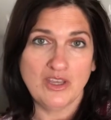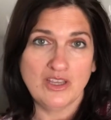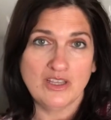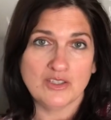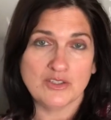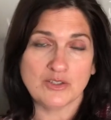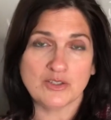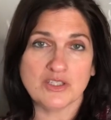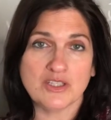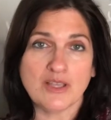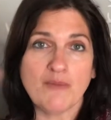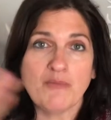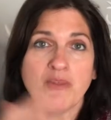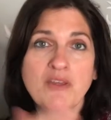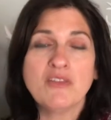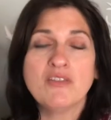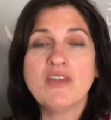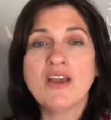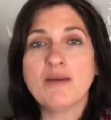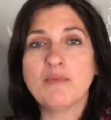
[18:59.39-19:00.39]
So
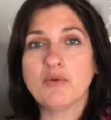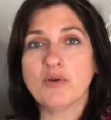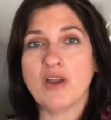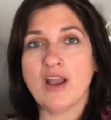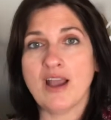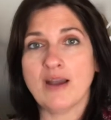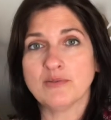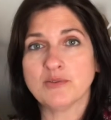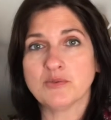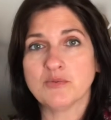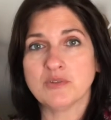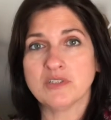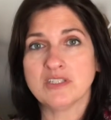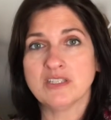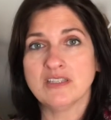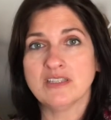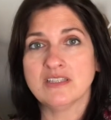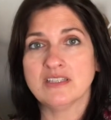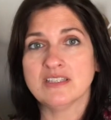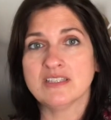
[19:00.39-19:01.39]
something that perhaps was
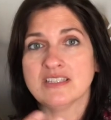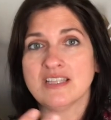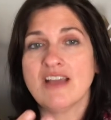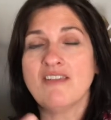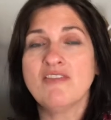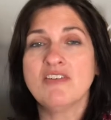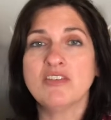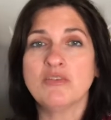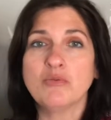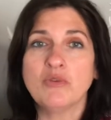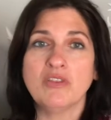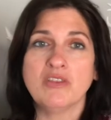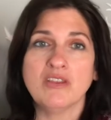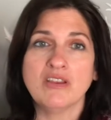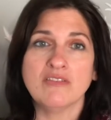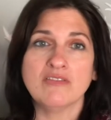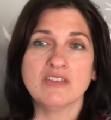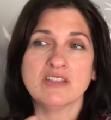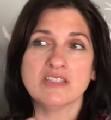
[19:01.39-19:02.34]
in the seventh, we think of the